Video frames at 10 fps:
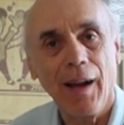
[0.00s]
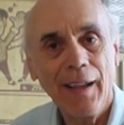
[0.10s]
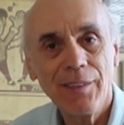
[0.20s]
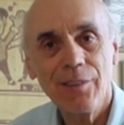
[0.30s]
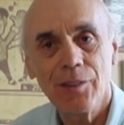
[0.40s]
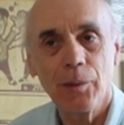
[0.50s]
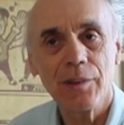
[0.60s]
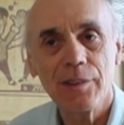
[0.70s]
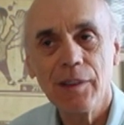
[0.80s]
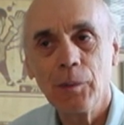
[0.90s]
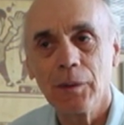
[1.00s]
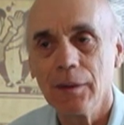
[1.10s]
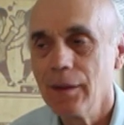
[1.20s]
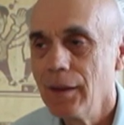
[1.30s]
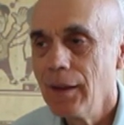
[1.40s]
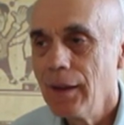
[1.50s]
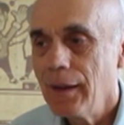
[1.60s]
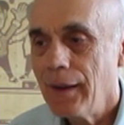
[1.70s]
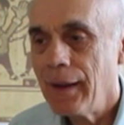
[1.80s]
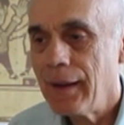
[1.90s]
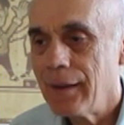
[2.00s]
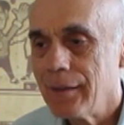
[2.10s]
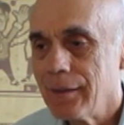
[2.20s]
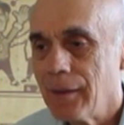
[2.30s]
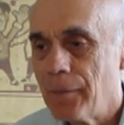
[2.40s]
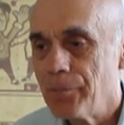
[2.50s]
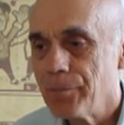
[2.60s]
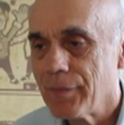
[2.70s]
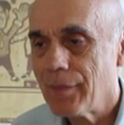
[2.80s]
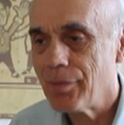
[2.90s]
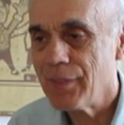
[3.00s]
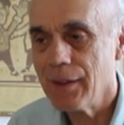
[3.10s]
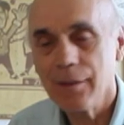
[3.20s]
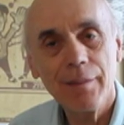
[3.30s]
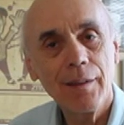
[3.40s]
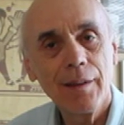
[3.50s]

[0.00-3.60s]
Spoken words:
I should do a sequel. And then